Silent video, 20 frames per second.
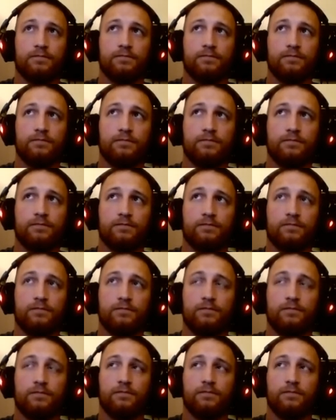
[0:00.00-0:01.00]

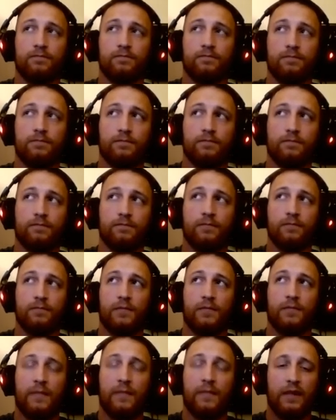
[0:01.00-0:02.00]

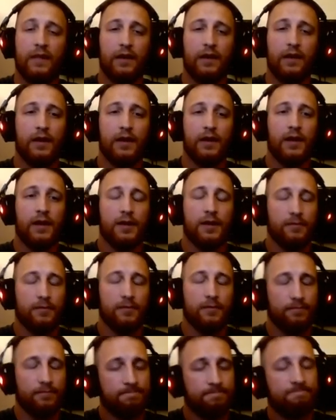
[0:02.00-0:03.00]

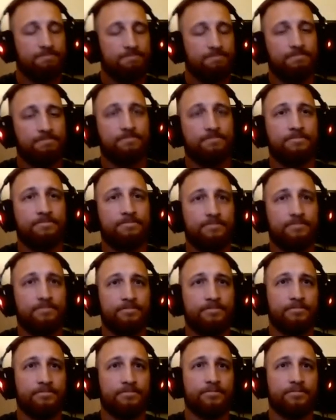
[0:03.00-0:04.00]

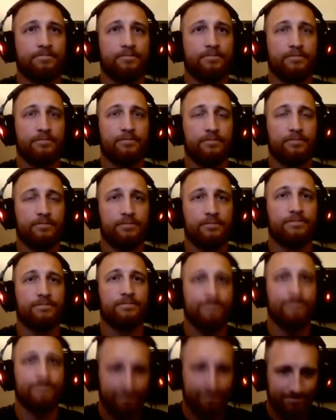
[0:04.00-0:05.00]

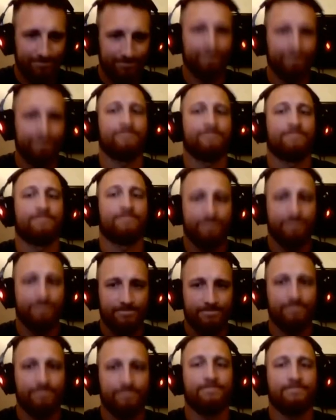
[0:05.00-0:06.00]

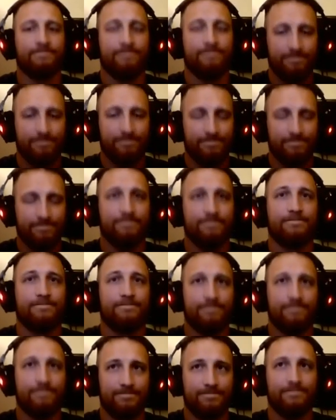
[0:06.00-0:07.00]

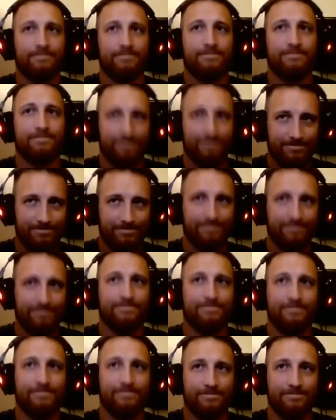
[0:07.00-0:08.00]
The person shown says nothing.